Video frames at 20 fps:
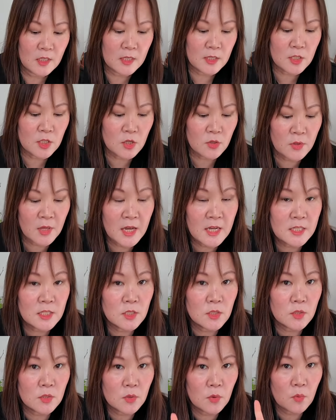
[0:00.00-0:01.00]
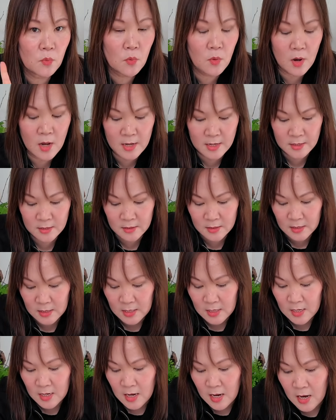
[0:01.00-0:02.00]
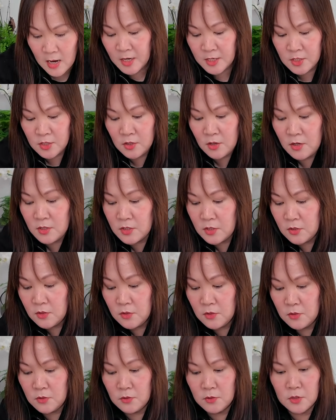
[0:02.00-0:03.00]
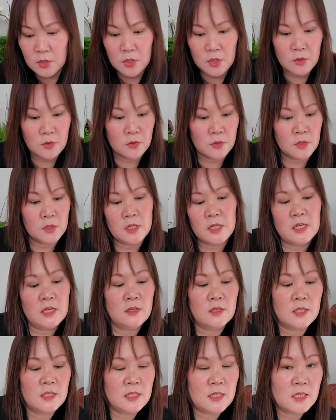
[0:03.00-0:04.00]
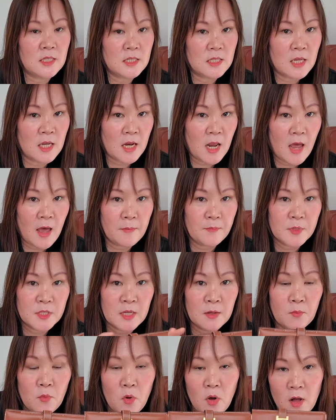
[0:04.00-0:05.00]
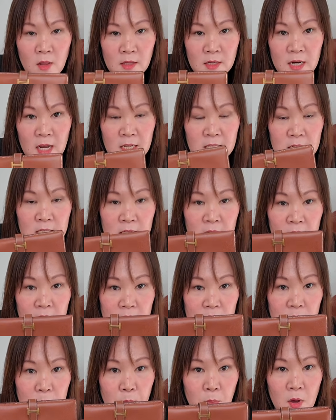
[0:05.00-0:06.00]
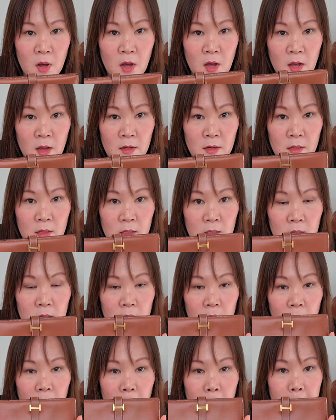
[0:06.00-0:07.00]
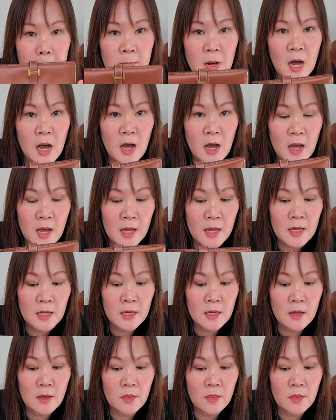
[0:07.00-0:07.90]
So that's one. I should also show you here, this is an Epsom wallet. I did get it spawed by